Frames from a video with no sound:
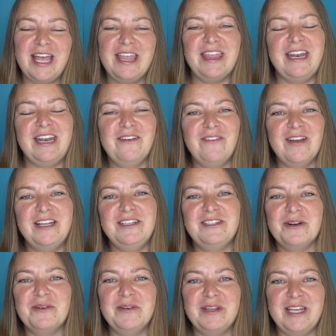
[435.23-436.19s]
and then if I
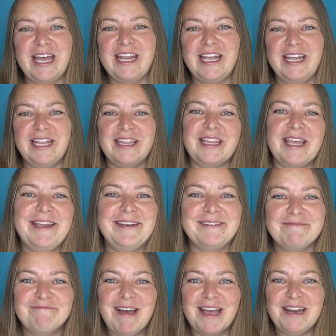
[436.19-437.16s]
don't get it,
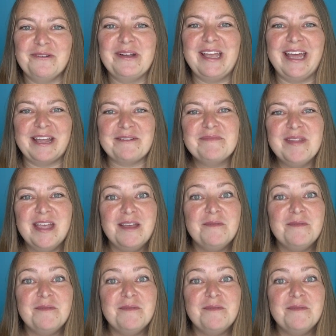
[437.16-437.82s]
then I don't get it.